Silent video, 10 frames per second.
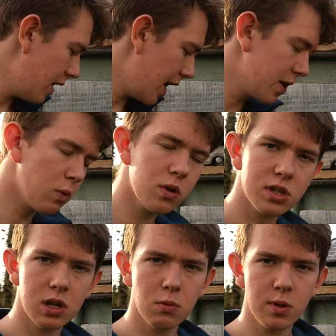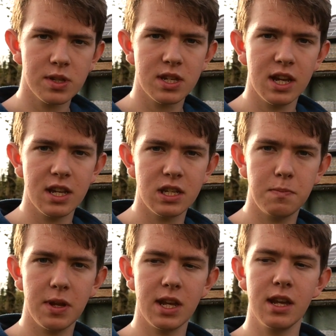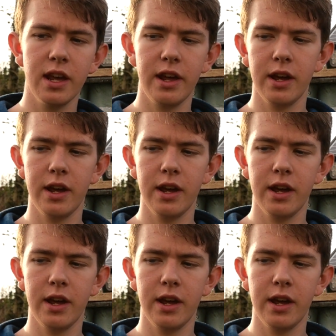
And you also want it to be